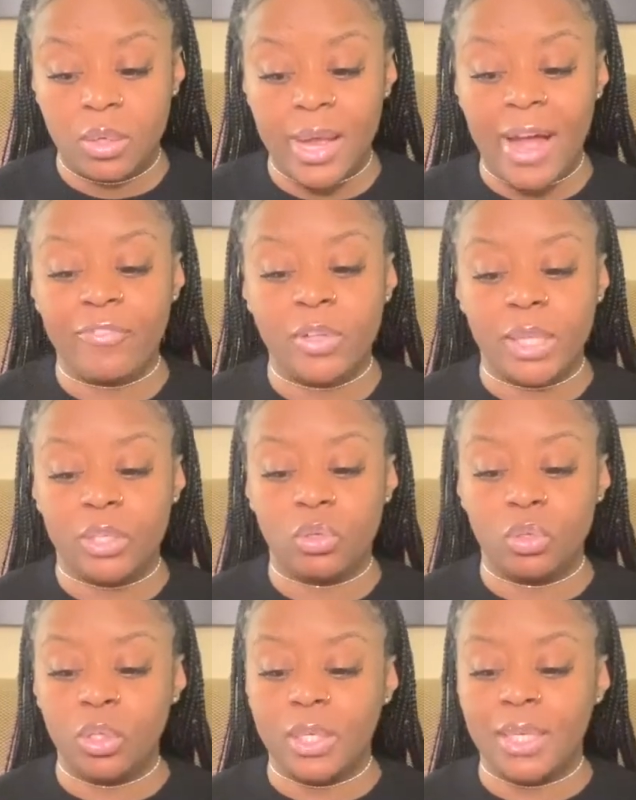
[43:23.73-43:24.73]
I feel like you're
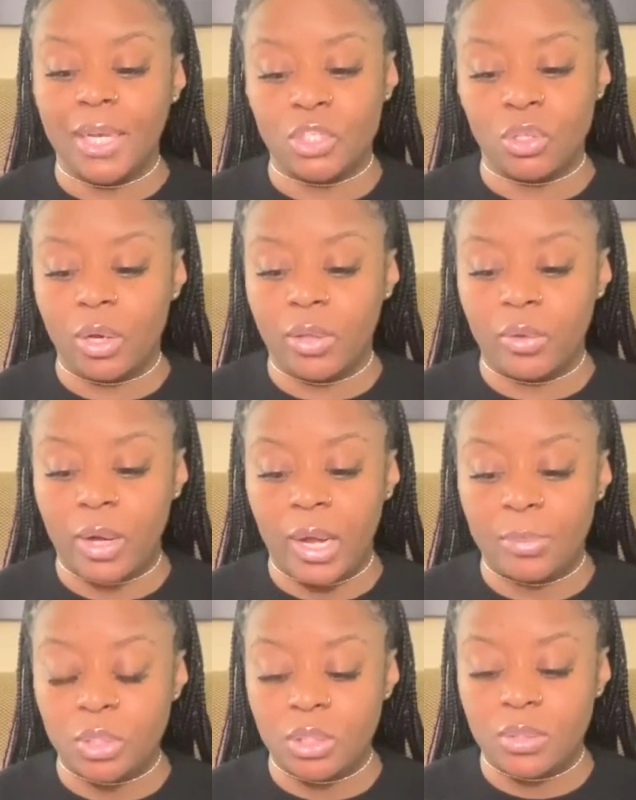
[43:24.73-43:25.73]
looking at your other
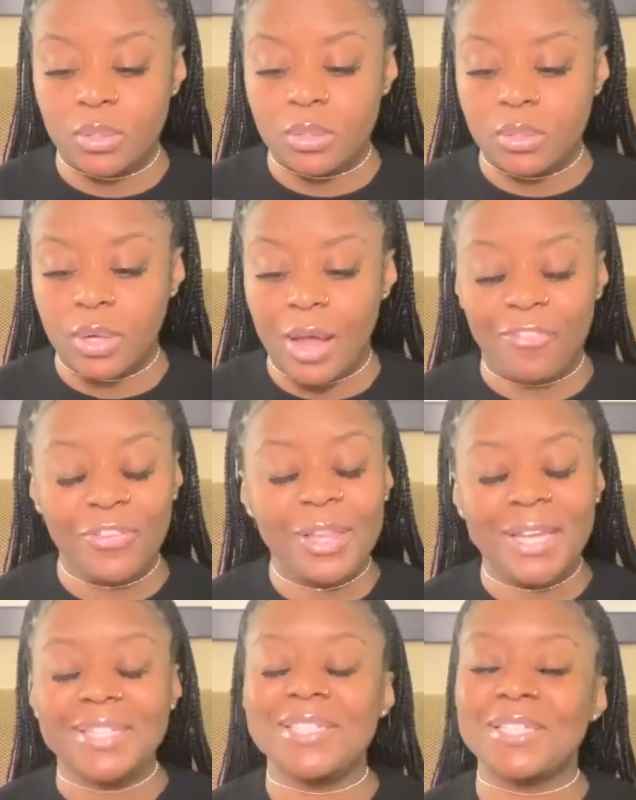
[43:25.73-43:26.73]
options. I feel
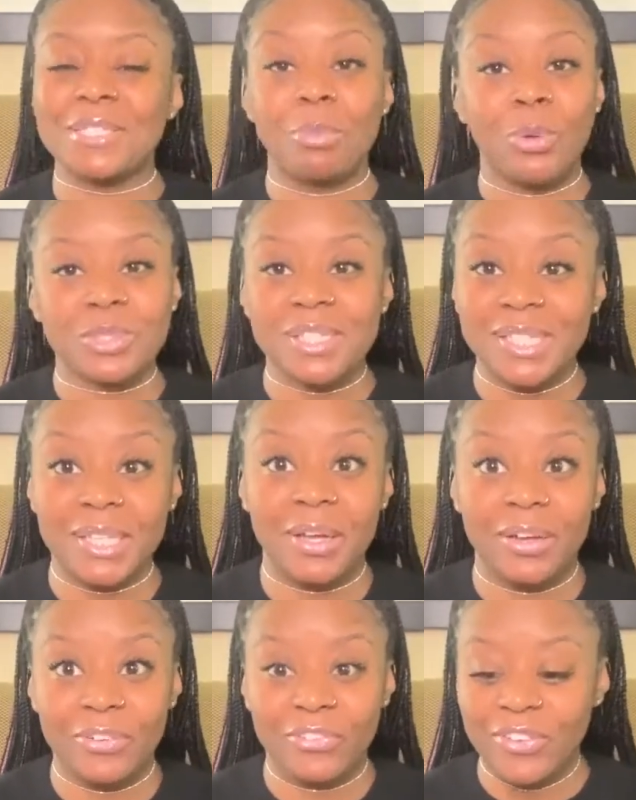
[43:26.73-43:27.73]
like this is mostly
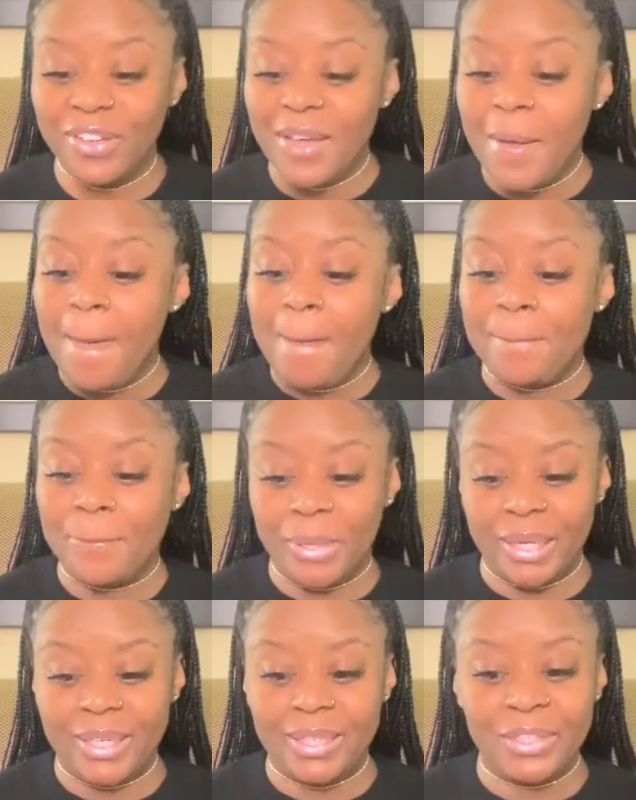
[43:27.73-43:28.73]
love,
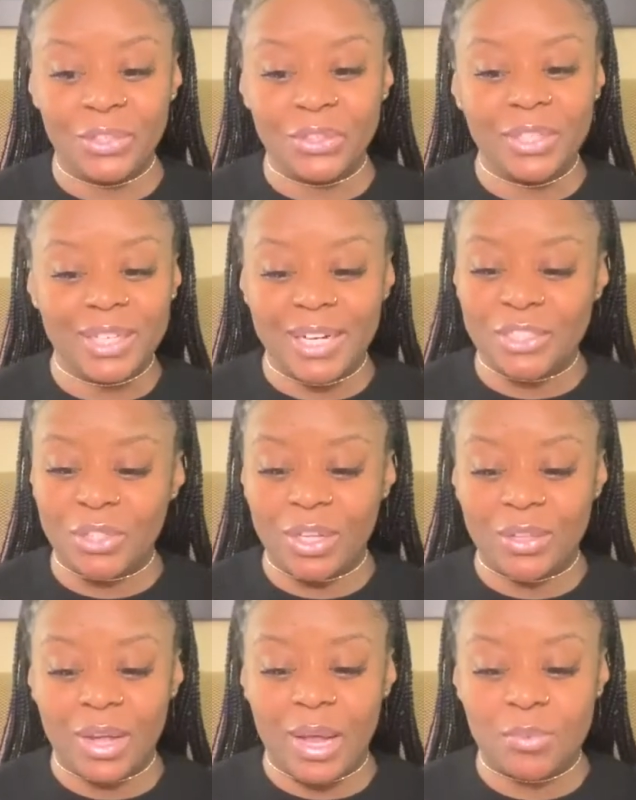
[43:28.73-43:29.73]
but you're looking at your
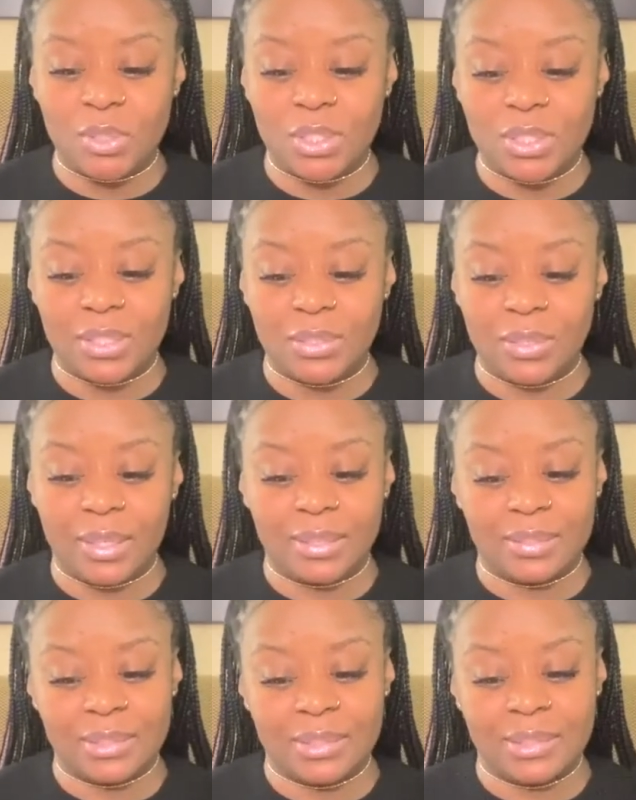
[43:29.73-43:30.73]
other options and you're like,
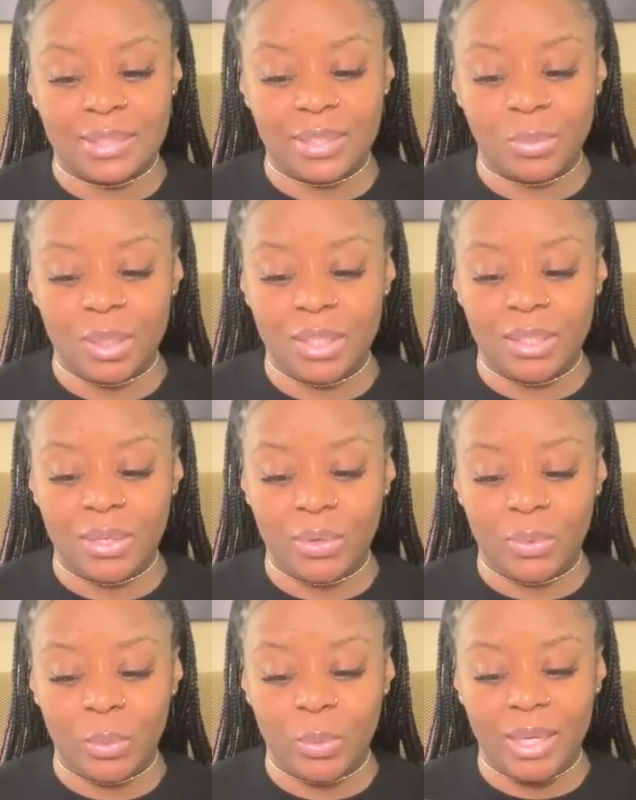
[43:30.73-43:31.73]
I don't really
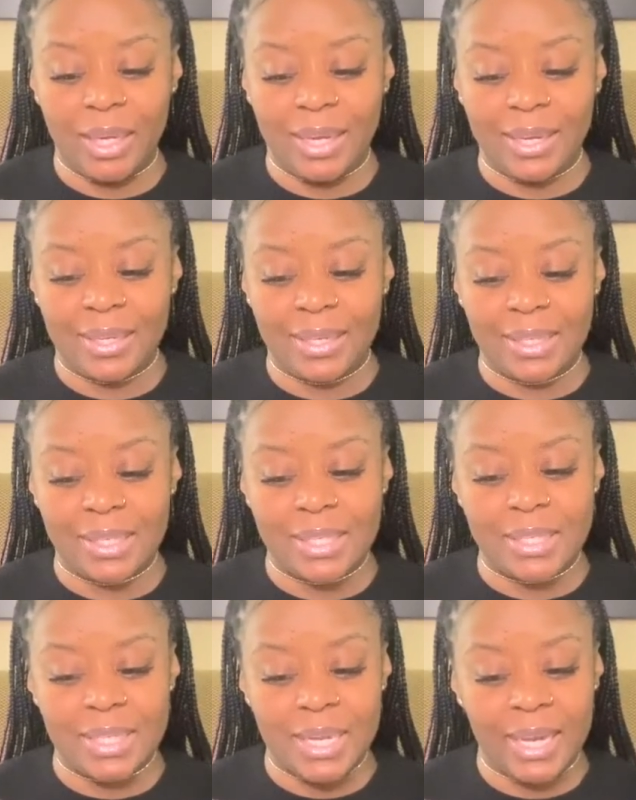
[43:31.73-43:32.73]
know. And
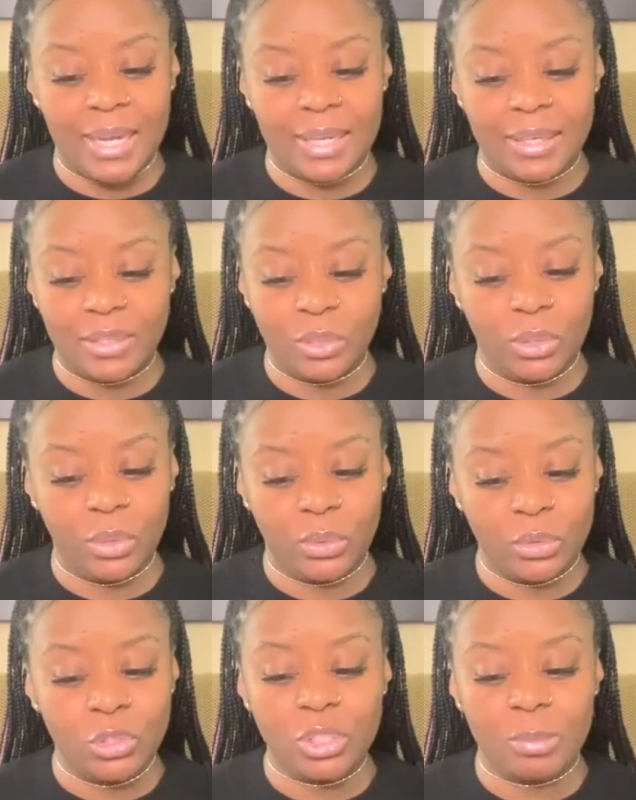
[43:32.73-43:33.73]
yeah, you know,
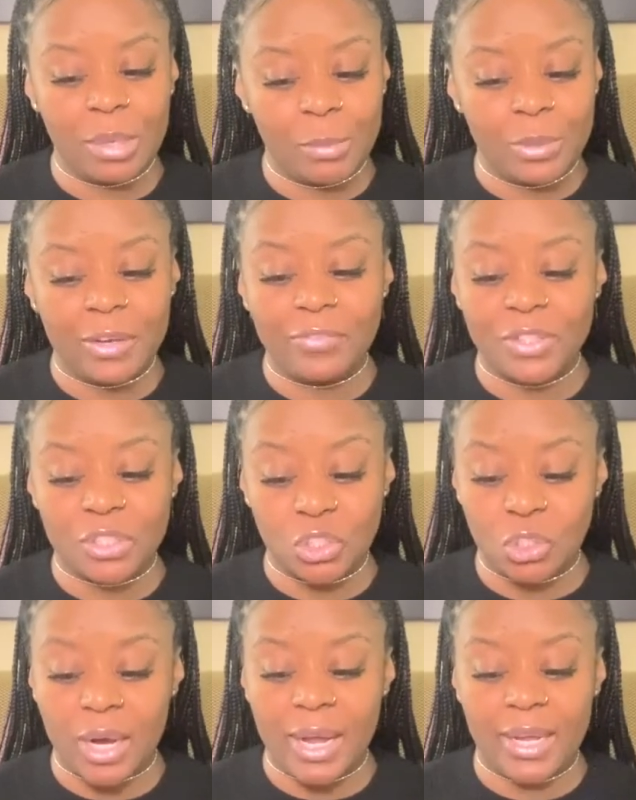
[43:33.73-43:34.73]
you should maybe give this a
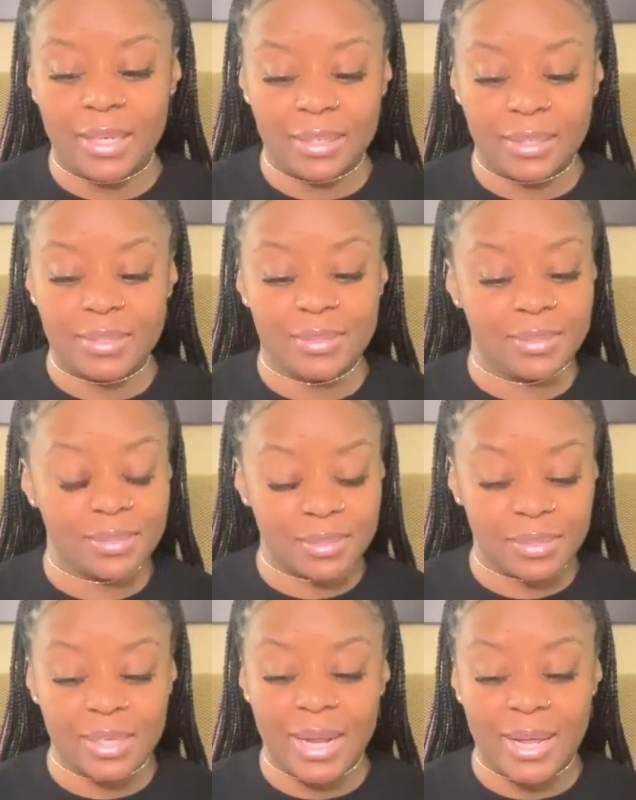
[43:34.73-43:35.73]
try, because
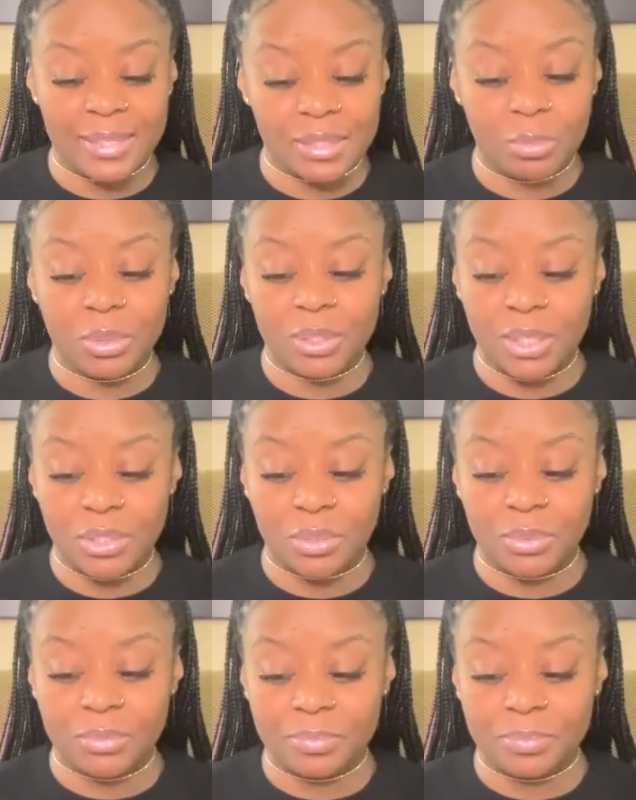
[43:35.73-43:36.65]
it has some potential.